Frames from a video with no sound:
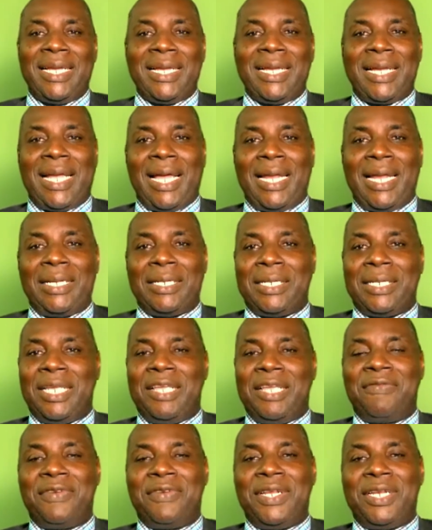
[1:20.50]
And
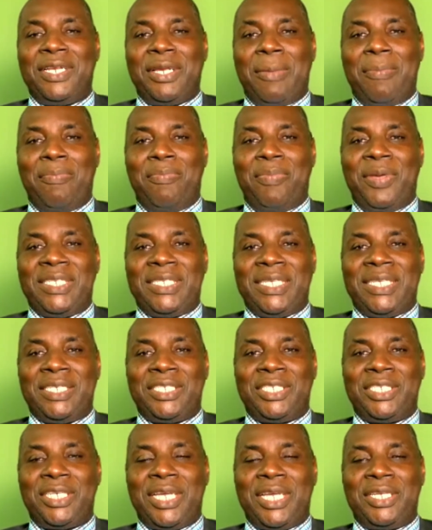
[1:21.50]
even in your busy
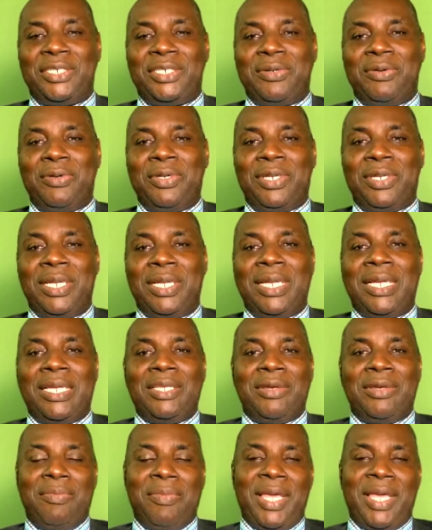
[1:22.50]
schedule,
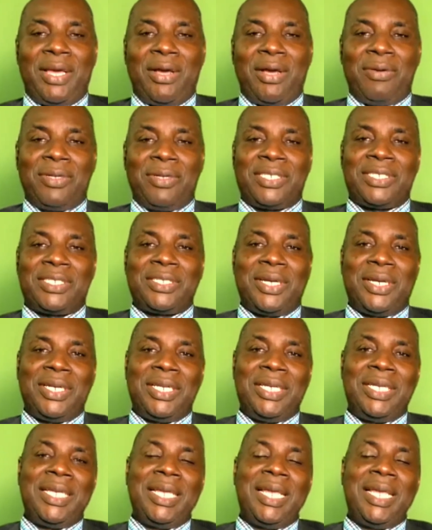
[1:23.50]
you make our
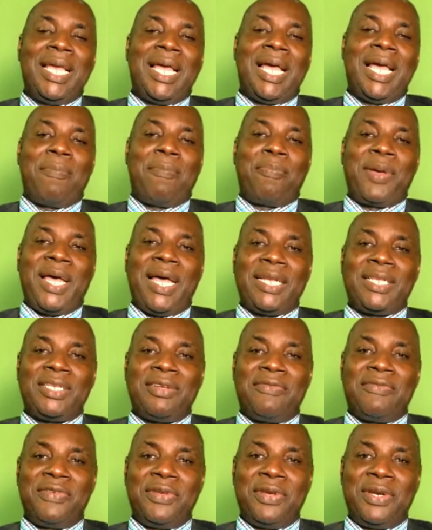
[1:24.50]
study a part
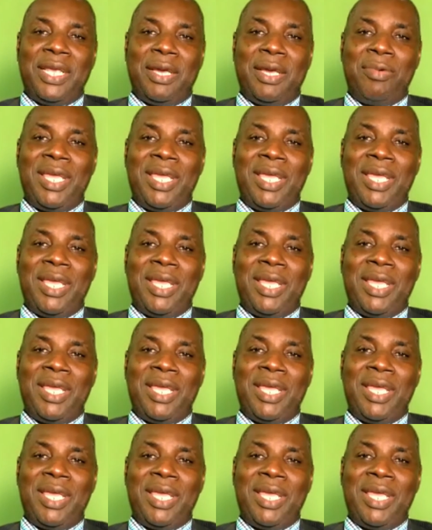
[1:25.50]
of your day.